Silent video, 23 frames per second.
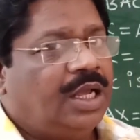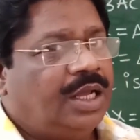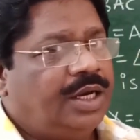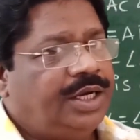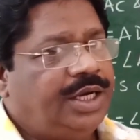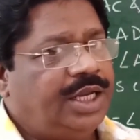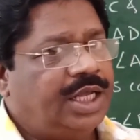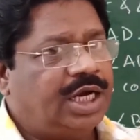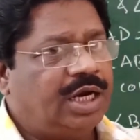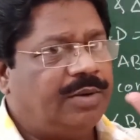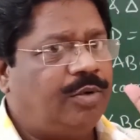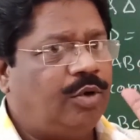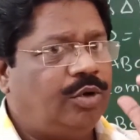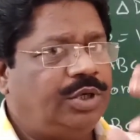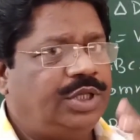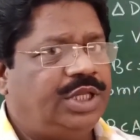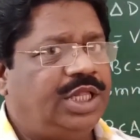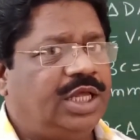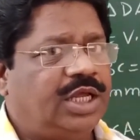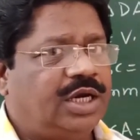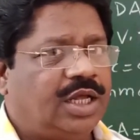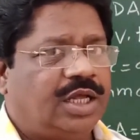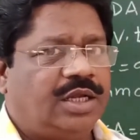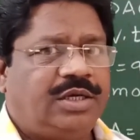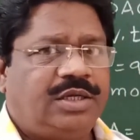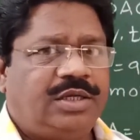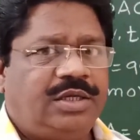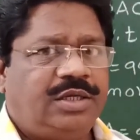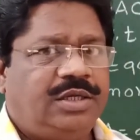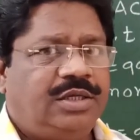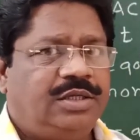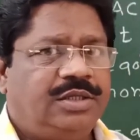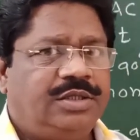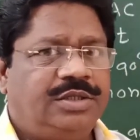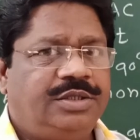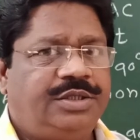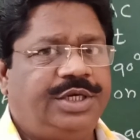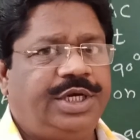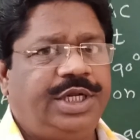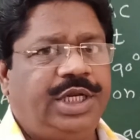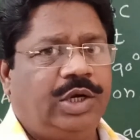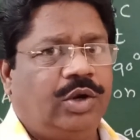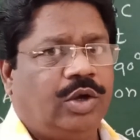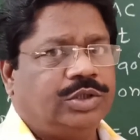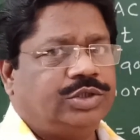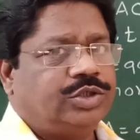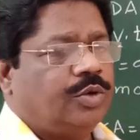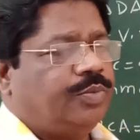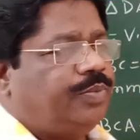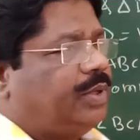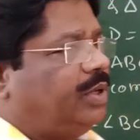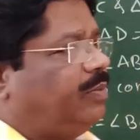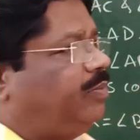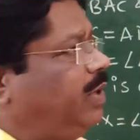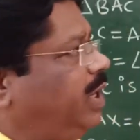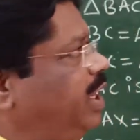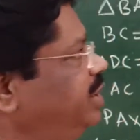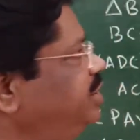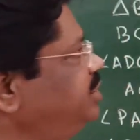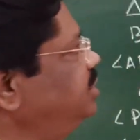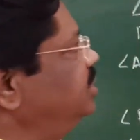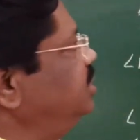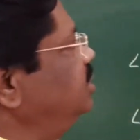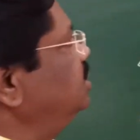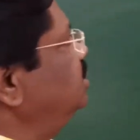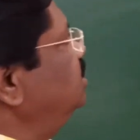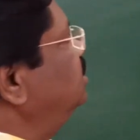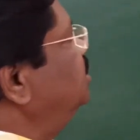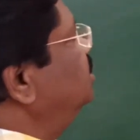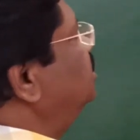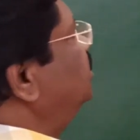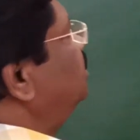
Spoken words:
Near about there are three laws of reflection.